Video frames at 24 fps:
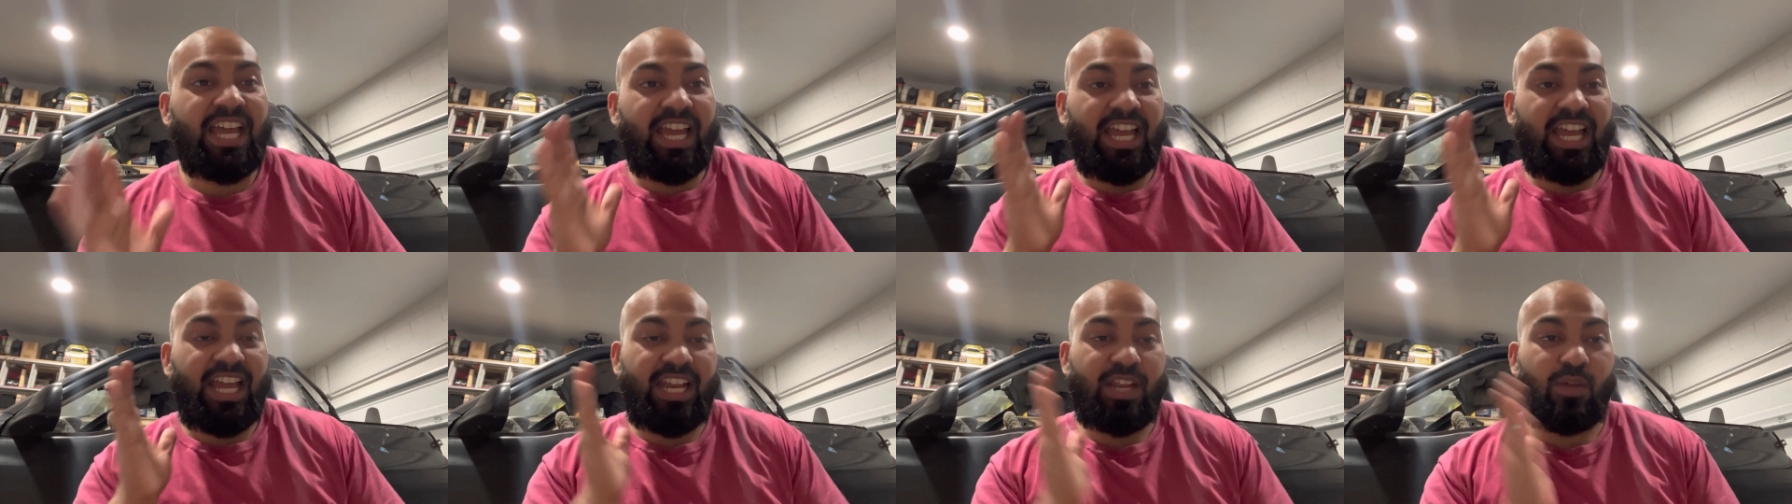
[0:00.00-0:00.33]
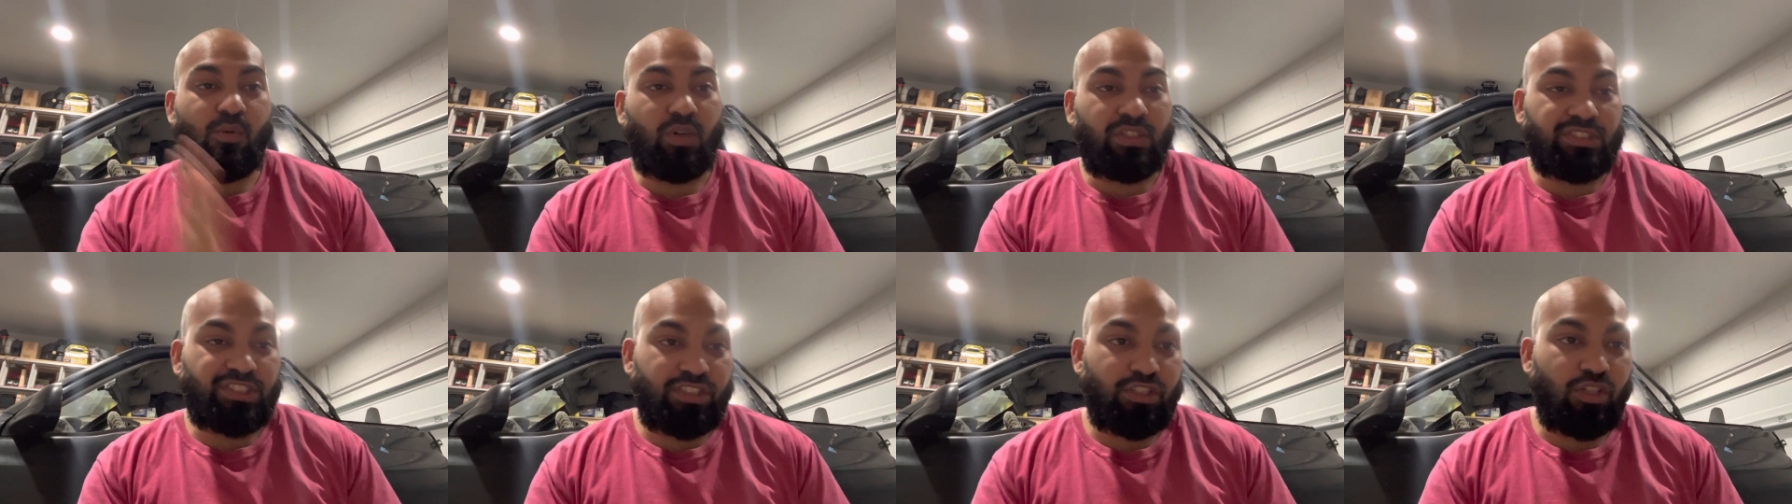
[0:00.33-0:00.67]
and he
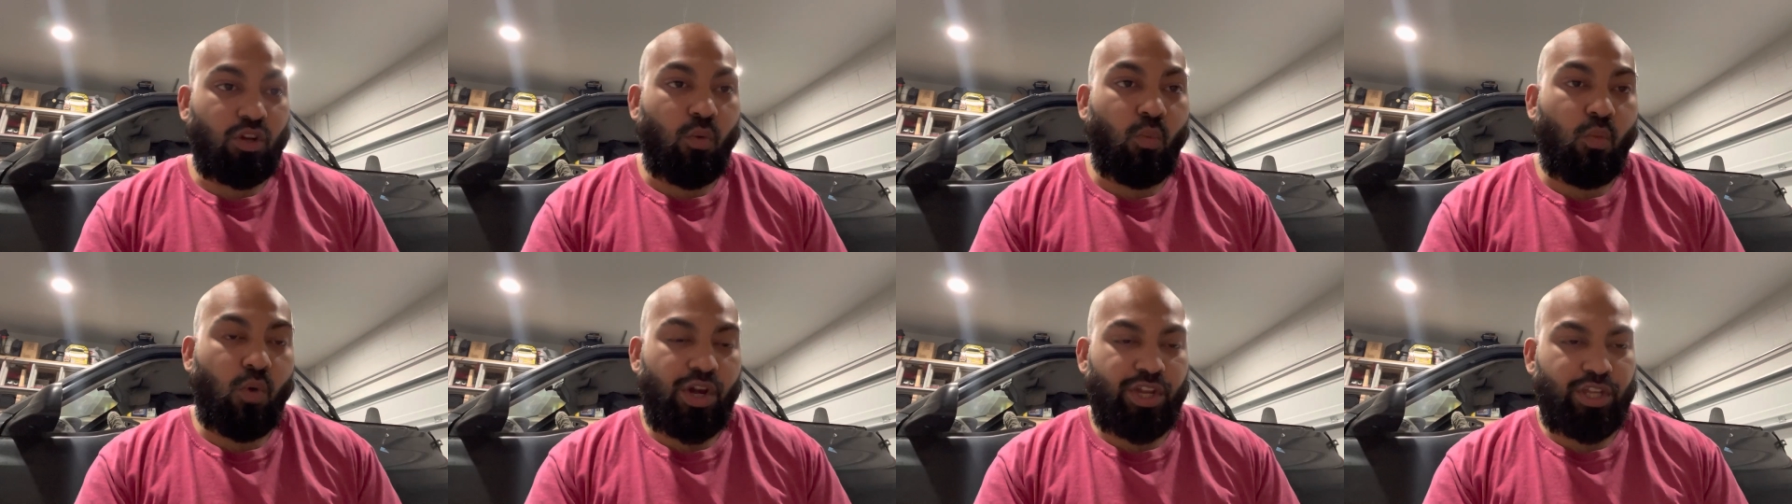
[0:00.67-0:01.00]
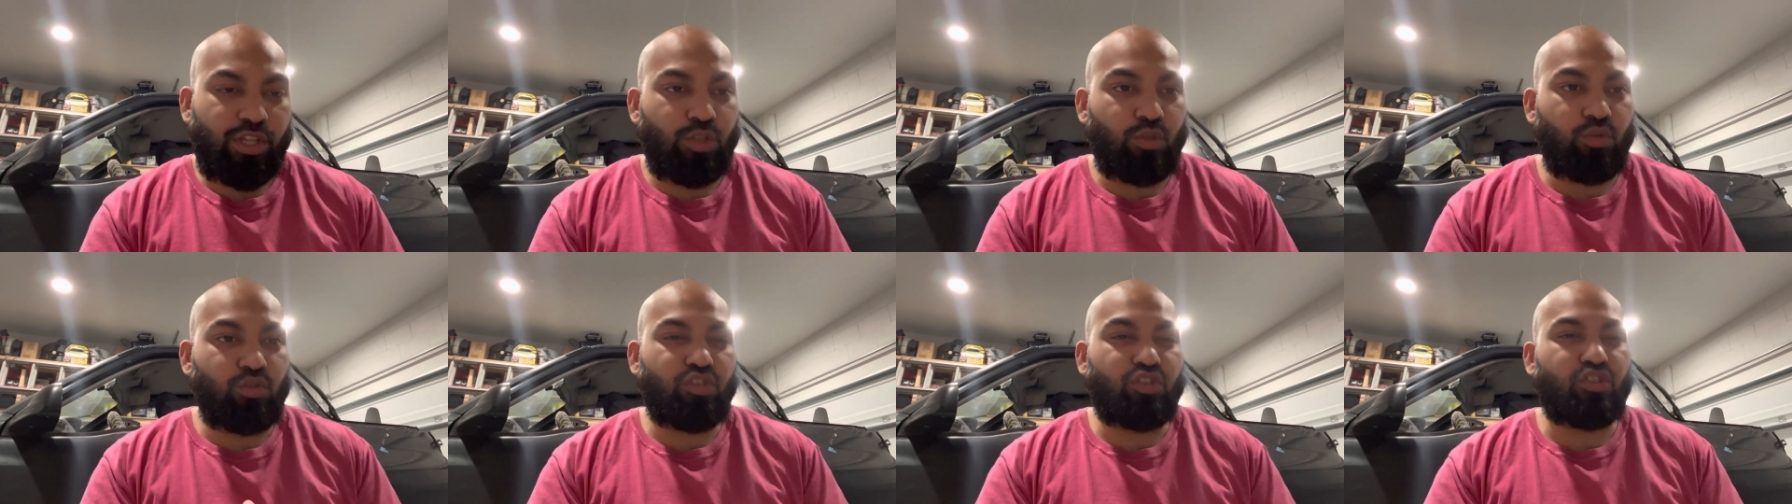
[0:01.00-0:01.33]
wants to know what
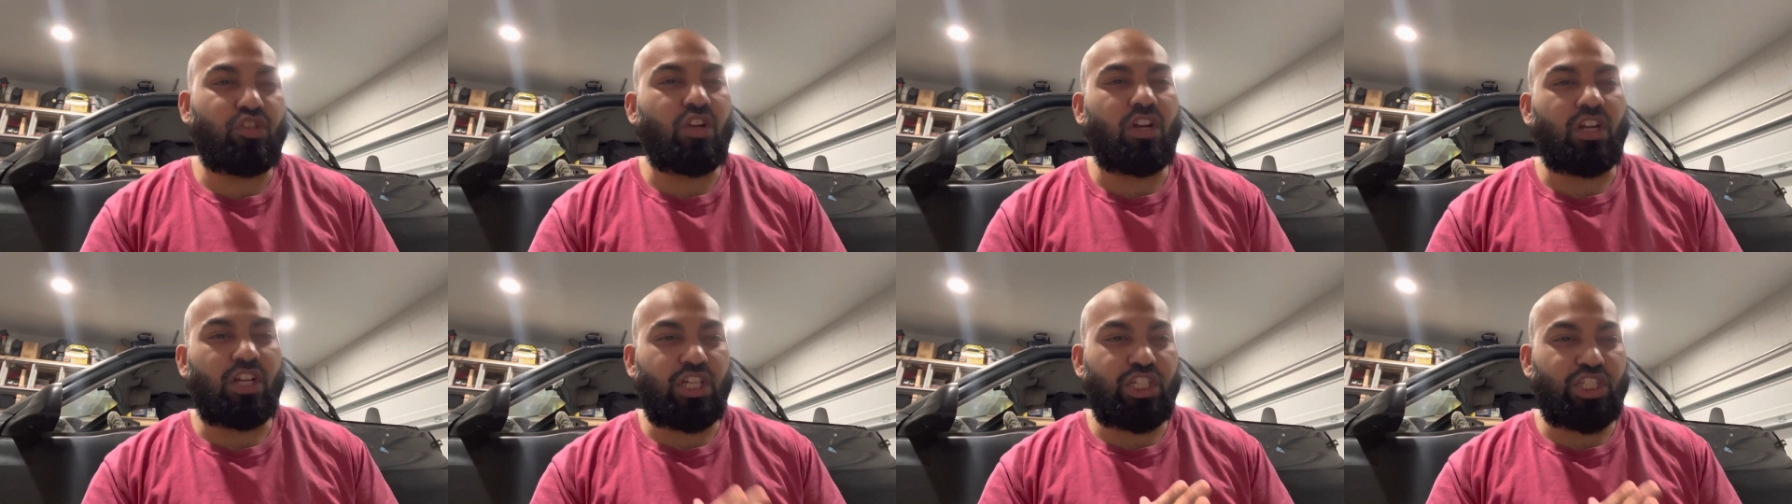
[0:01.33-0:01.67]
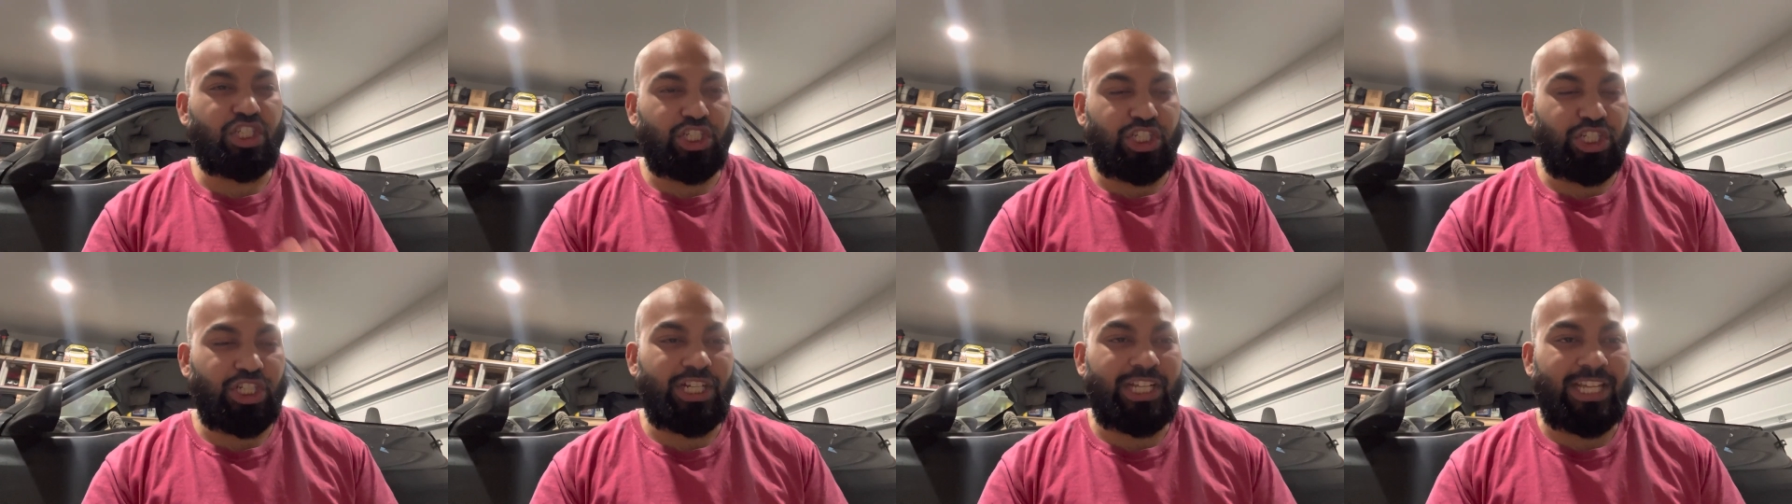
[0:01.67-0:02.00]
used truck
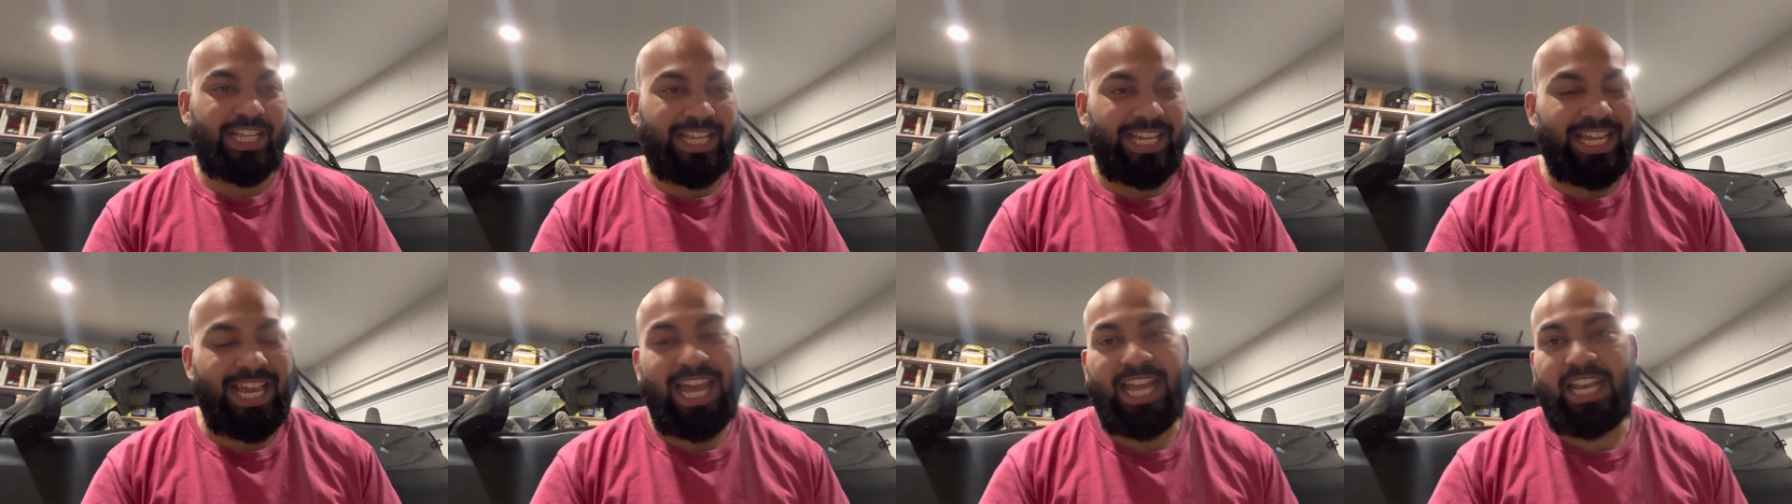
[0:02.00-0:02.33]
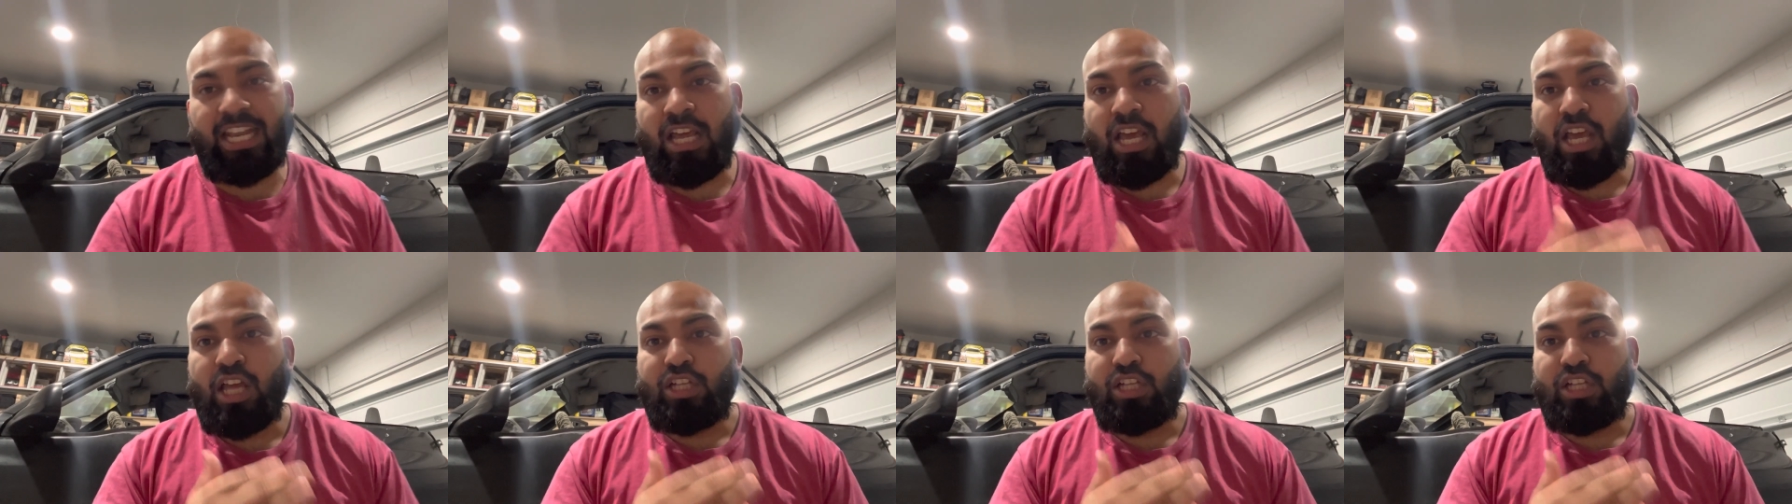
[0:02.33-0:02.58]
should he get.